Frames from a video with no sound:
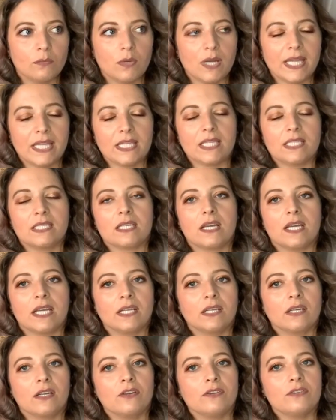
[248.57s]
they
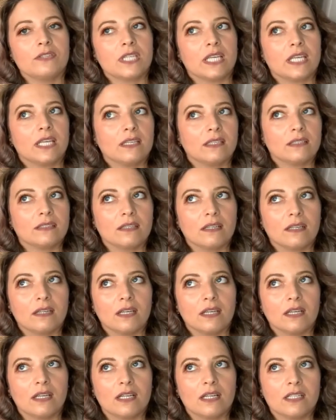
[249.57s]
diagnose it
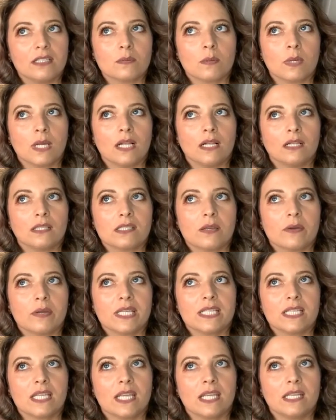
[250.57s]
as well, so
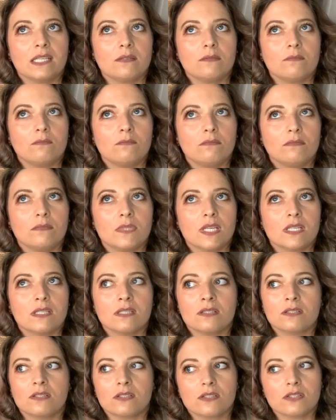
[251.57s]
it
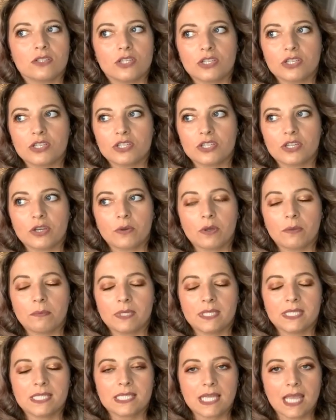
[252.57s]
doesn't just show up
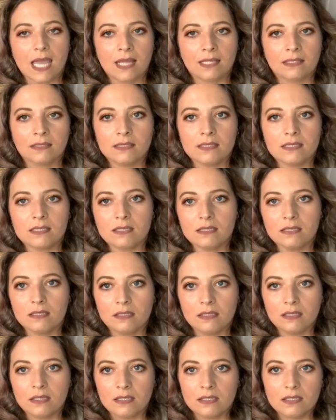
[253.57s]
in scans,
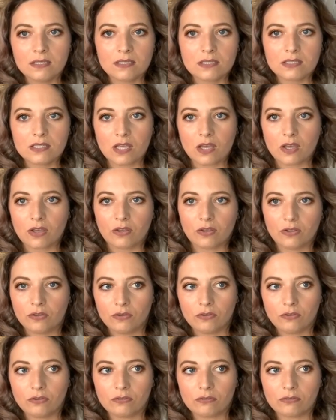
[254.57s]

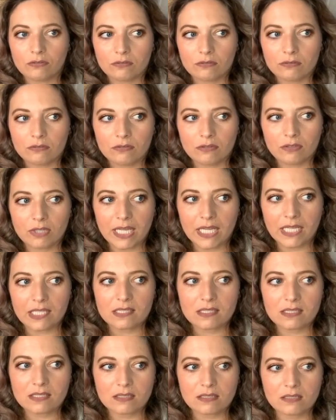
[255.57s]
so
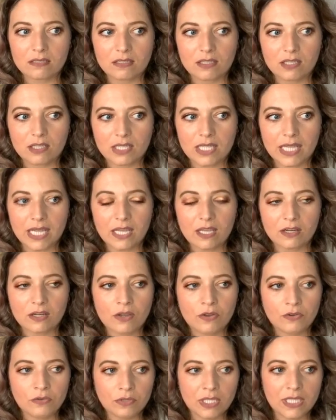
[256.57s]
they can
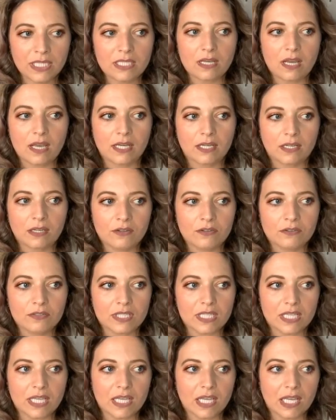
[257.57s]
only diagnose
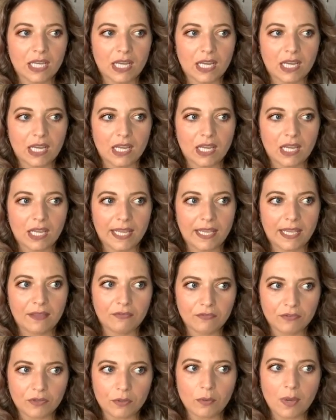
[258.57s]
it if
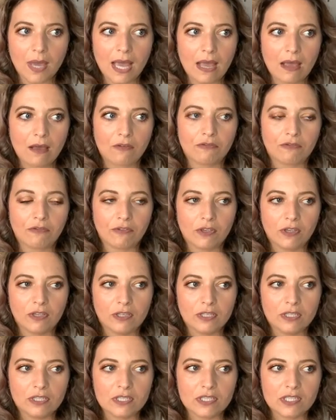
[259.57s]
you have
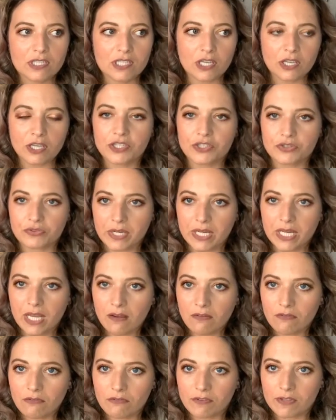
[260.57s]
surgery
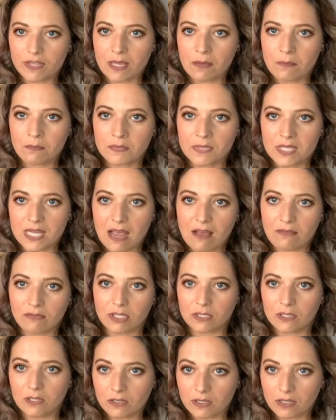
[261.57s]
for them to have a
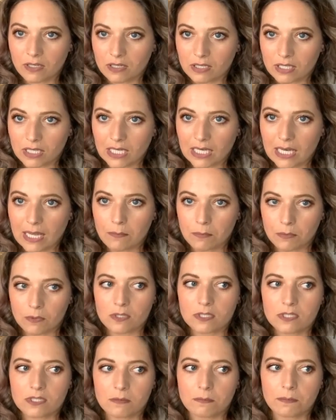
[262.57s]
look, a
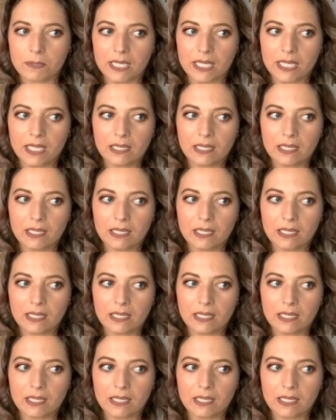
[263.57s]
laparoscopy.